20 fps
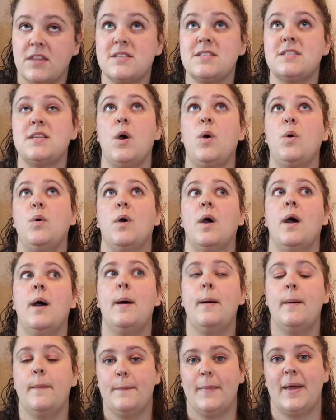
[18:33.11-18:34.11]
So
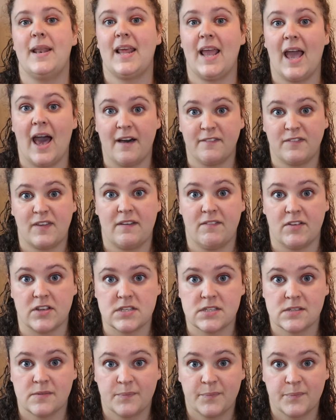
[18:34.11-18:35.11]
many
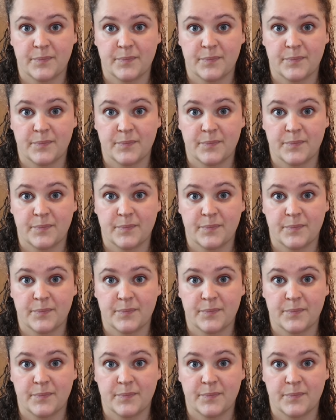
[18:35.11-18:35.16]
Ælfgivas.